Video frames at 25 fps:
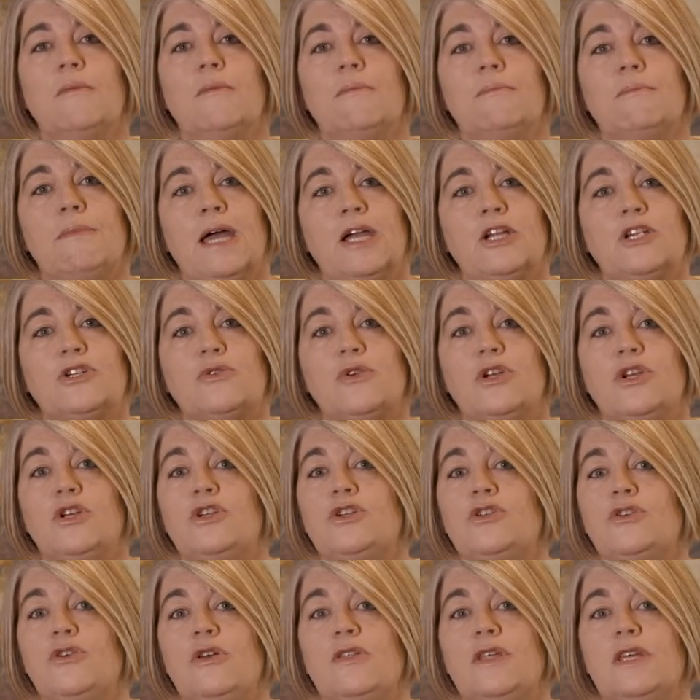Make sure you
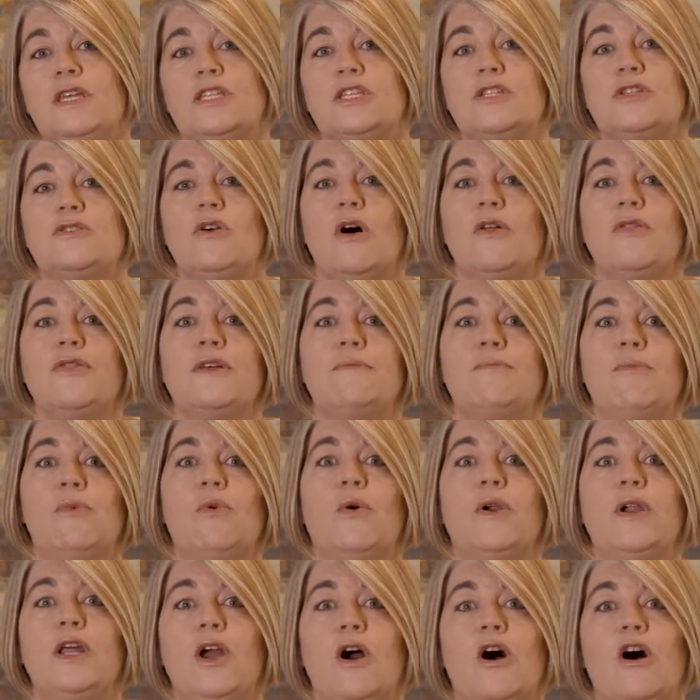do this not the
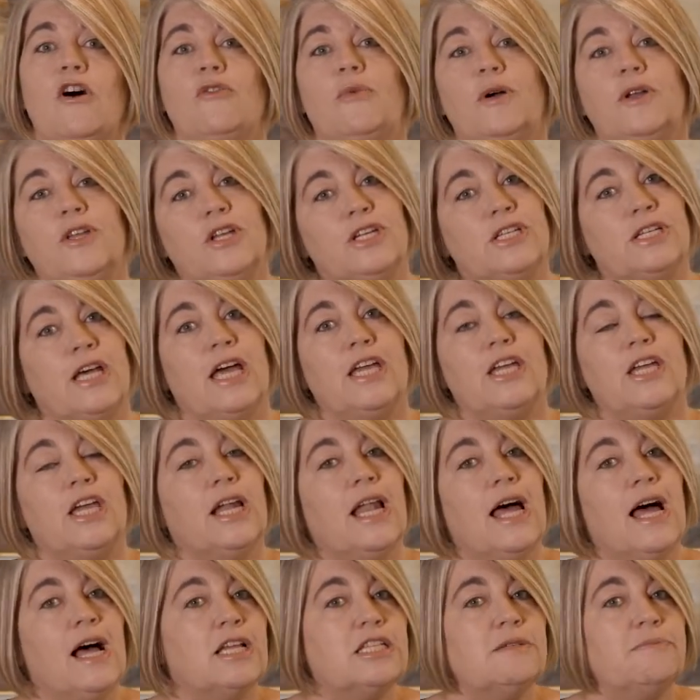morning of when you take your
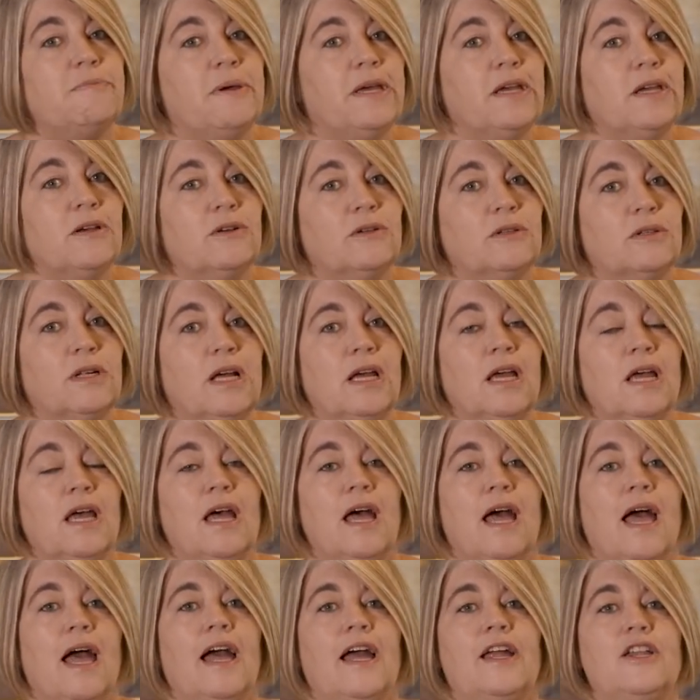last pill
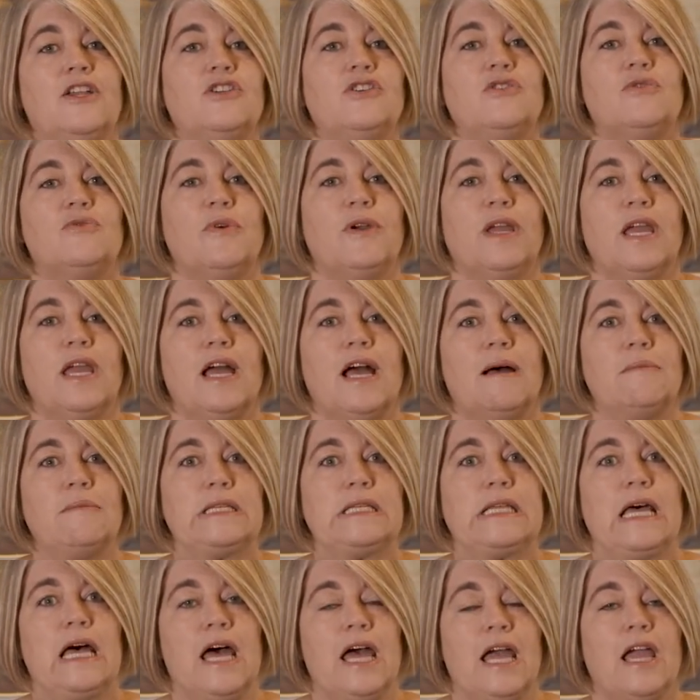and you're ringing up
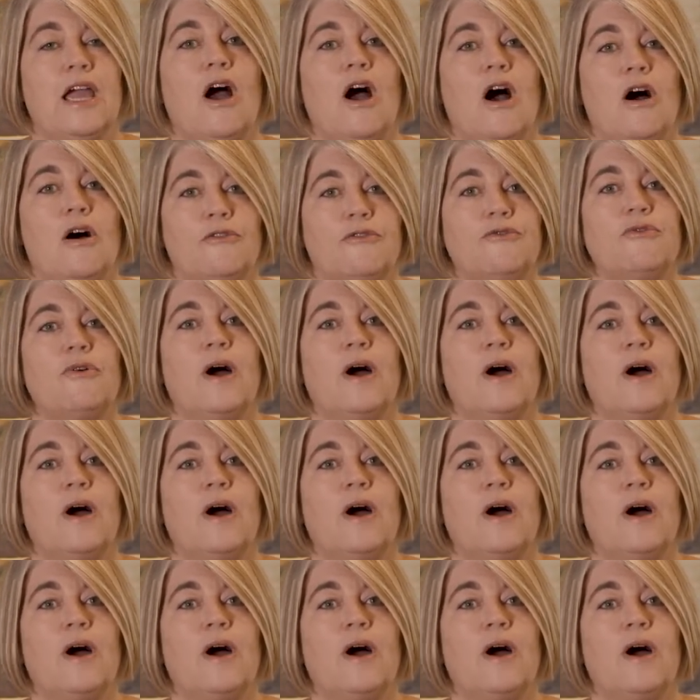saying, I've